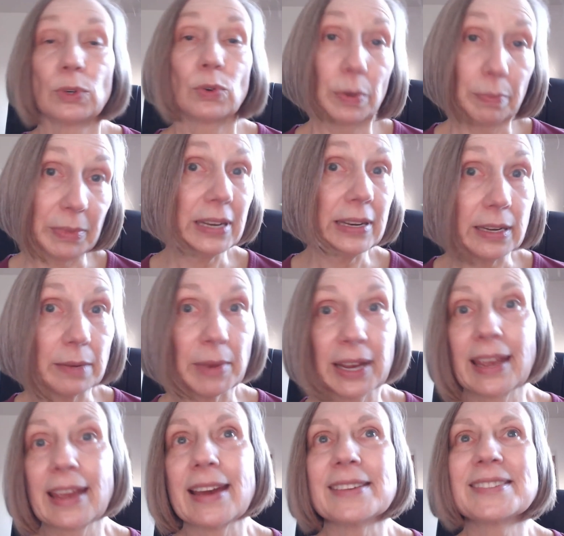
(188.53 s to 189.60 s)
Or Medium, I
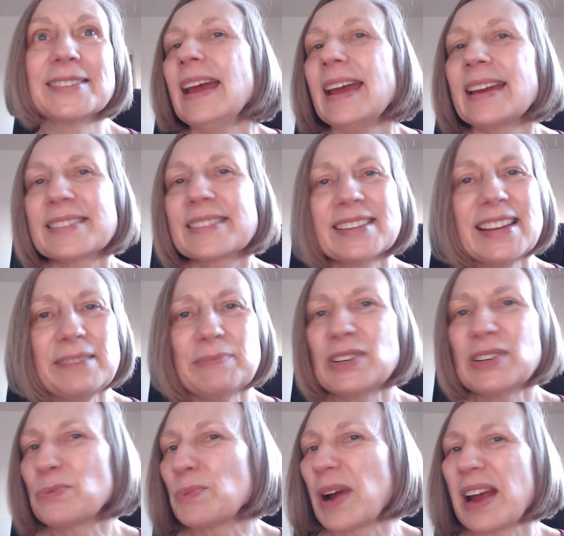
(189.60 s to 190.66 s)
guess. Excitement
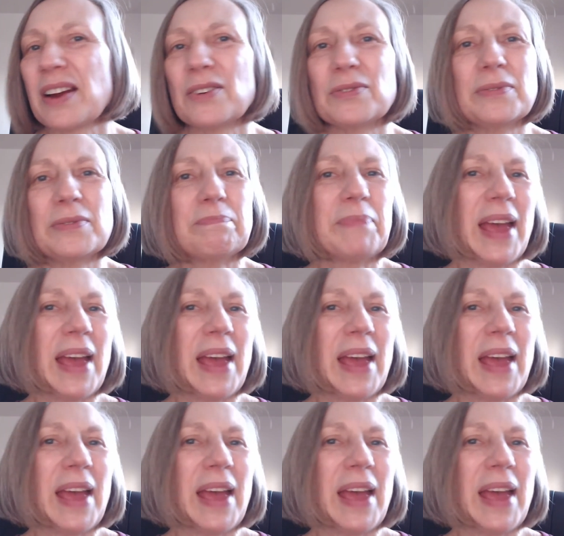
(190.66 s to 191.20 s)
around